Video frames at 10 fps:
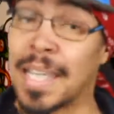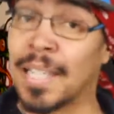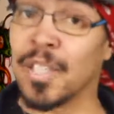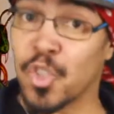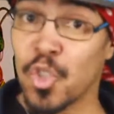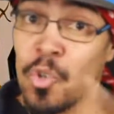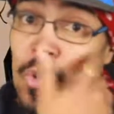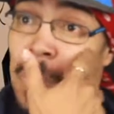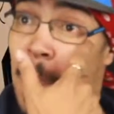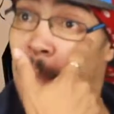in the
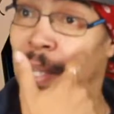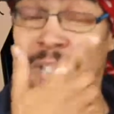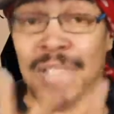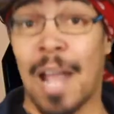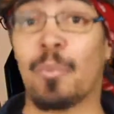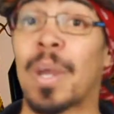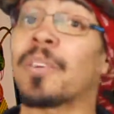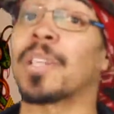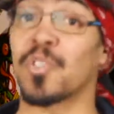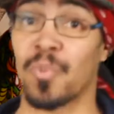suit, he's not
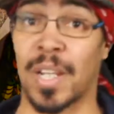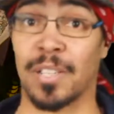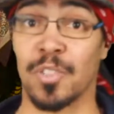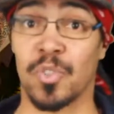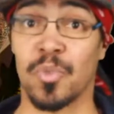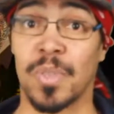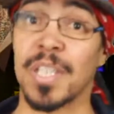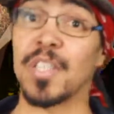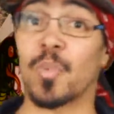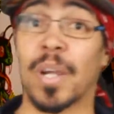wearing his regular suit.
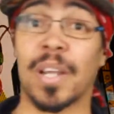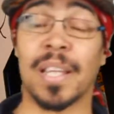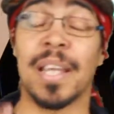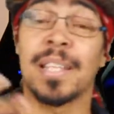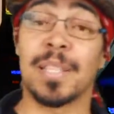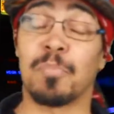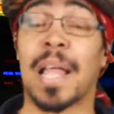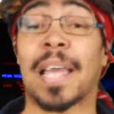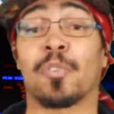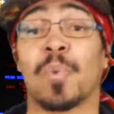He's wearing the
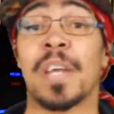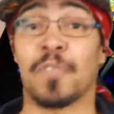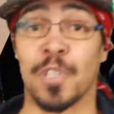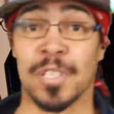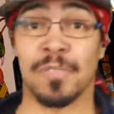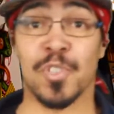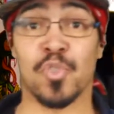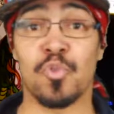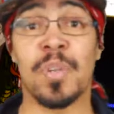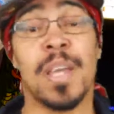black and red version of his
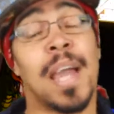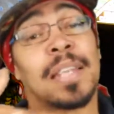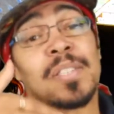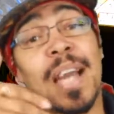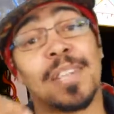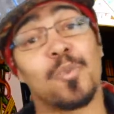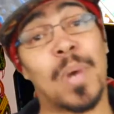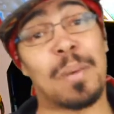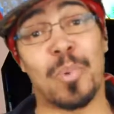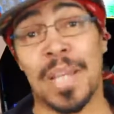suit, and he's got the
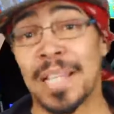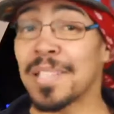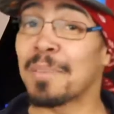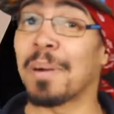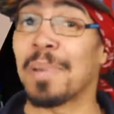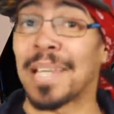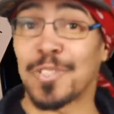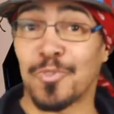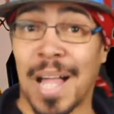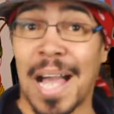web wings. My man
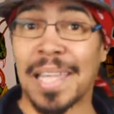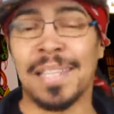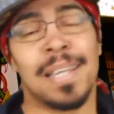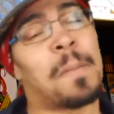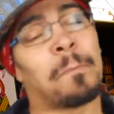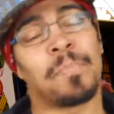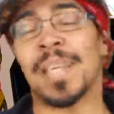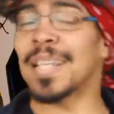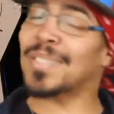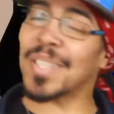is flying.
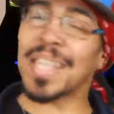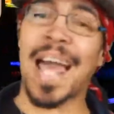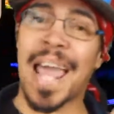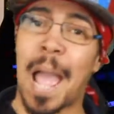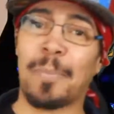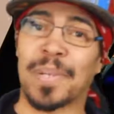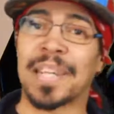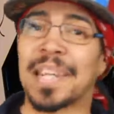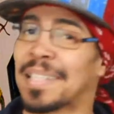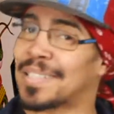It's a lot
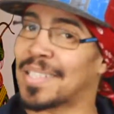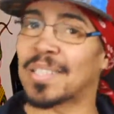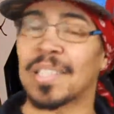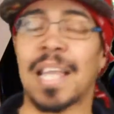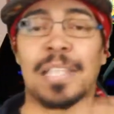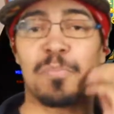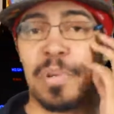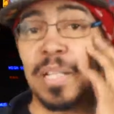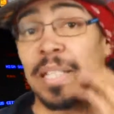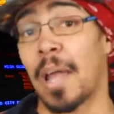happening in this, and it's a lot to
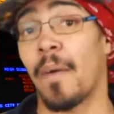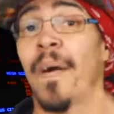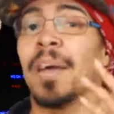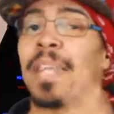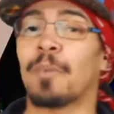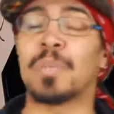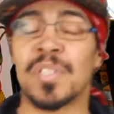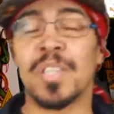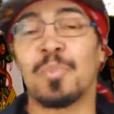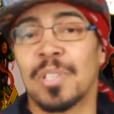break down. Now we
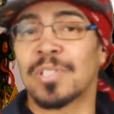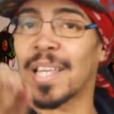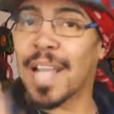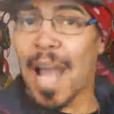see what looks like